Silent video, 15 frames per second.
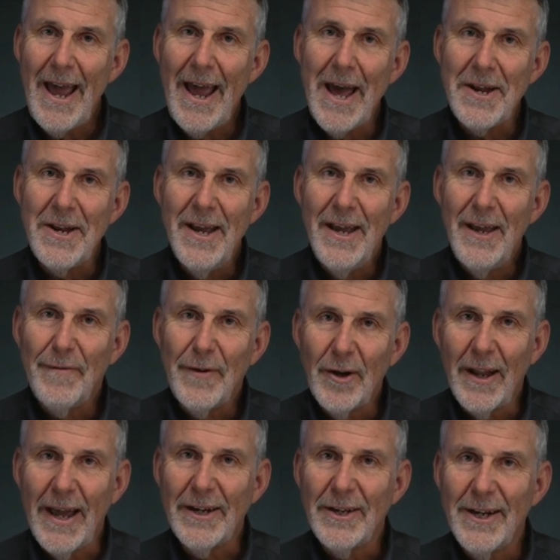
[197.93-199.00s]
and if you'd
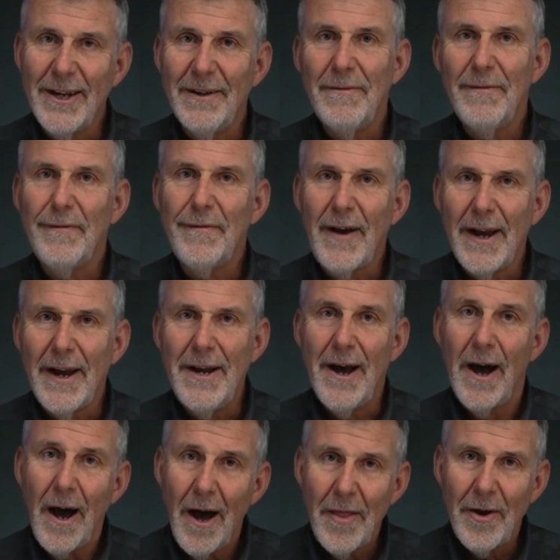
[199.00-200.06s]
like to find
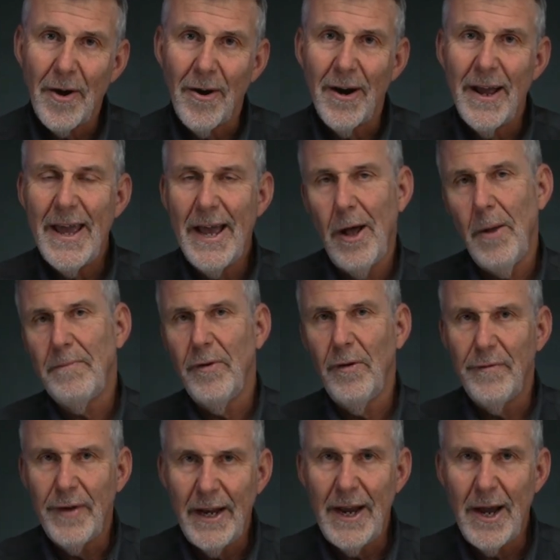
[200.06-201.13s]
other helpful
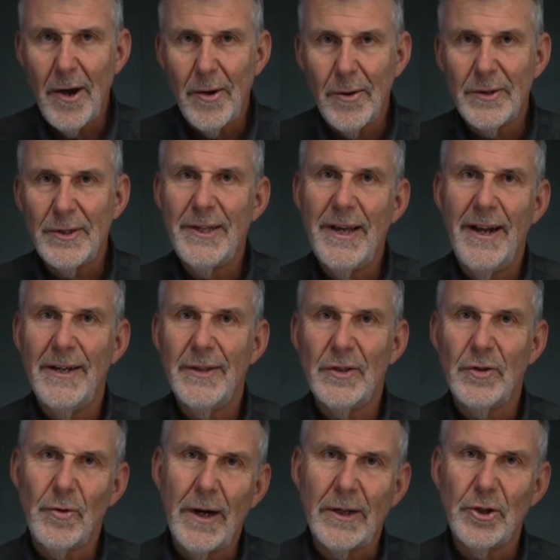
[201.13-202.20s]
videos and
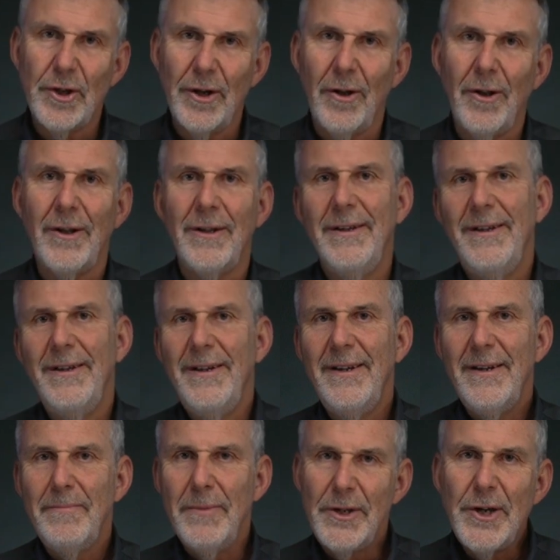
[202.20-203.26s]
instructional
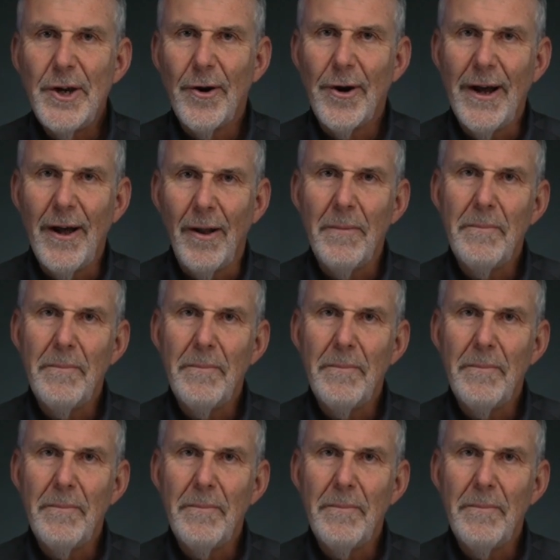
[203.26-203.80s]
material,